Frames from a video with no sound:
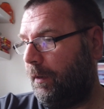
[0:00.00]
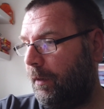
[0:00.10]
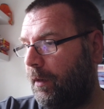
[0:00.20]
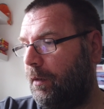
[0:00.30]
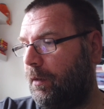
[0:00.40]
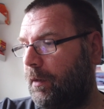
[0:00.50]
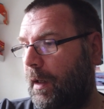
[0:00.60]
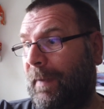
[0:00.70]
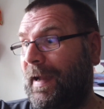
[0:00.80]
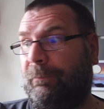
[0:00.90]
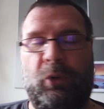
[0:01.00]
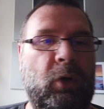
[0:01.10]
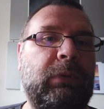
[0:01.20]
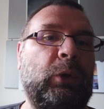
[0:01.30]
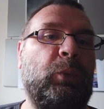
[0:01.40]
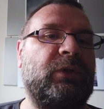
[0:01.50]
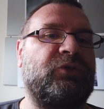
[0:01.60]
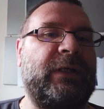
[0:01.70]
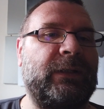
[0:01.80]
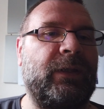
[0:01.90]
I might put a
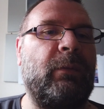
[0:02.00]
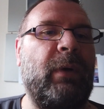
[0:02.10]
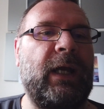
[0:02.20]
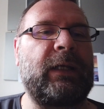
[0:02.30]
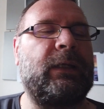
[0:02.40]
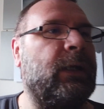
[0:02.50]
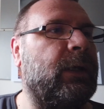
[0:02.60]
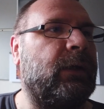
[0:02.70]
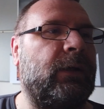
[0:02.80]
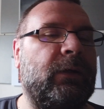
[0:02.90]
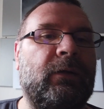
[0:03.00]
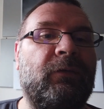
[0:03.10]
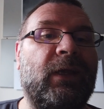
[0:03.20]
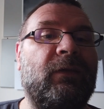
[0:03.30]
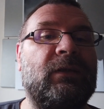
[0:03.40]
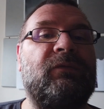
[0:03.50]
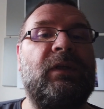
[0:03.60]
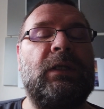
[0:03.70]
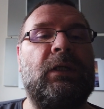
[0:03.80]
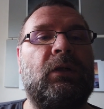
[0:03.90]
bloopers reel at the back of this
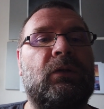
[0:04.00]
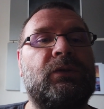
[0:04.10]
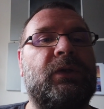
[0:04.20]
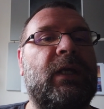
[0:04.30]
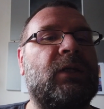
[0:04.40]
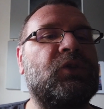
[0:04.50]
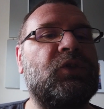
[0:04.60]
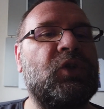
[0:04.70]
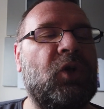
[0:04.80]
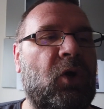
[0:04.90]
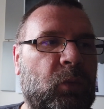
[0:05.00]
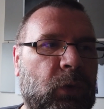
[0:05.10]
video. So yeah, it's just a short